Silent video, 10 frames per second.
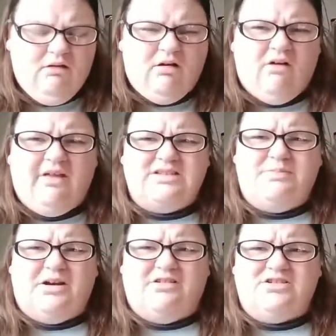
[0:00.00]
Oh, that's
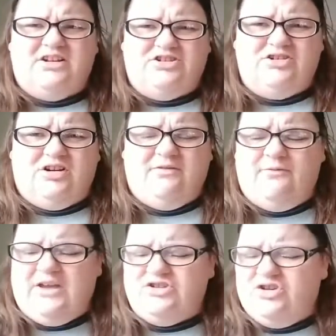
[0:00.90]
better. It's got sugar,
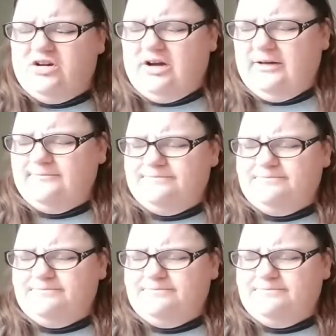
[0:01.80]
fake sugar in it.